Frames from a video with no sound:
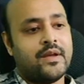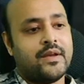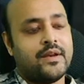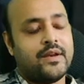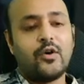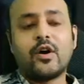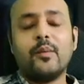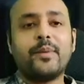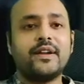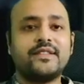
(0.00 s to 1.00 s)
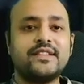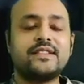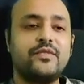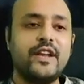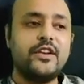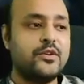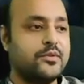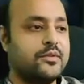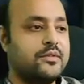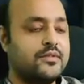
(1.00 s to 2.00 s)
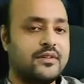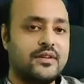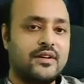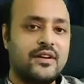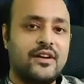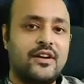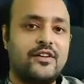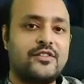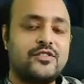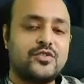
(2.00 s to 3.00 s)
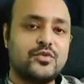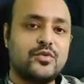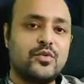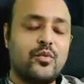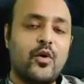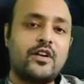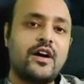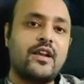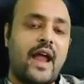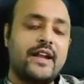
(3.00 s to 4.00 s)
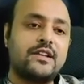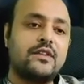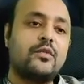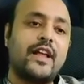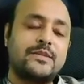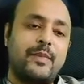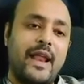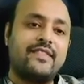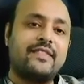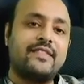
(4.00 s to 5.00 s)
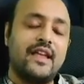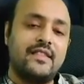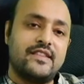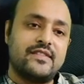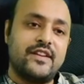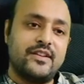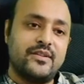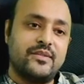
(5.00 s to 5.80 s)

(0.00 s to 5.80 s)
Now compare this video to what a writer would explain in this video.